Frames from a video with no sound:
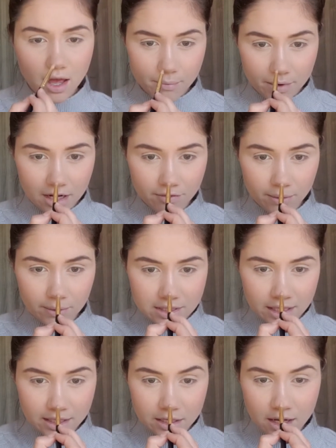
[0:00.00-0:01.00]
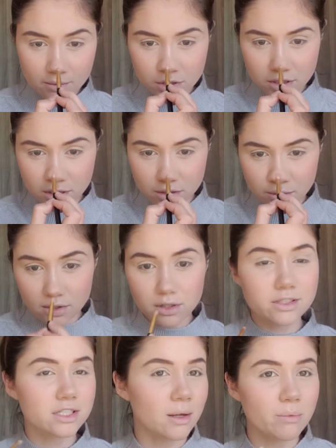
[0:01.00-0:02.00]
But if I was like, no, I'm just gonna do a
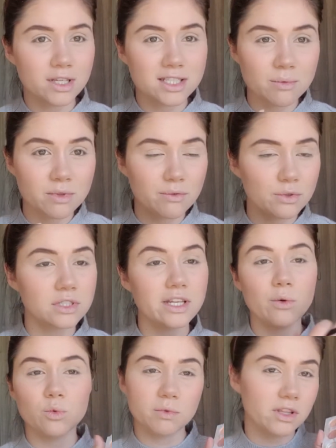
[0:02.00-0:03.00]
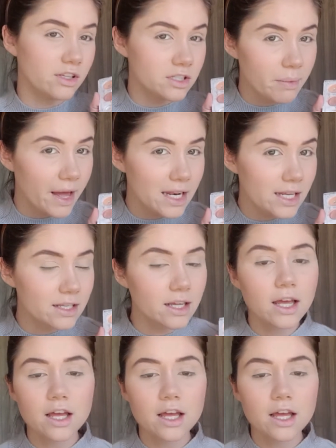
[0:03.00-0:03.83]
little something for today, it would be this palette.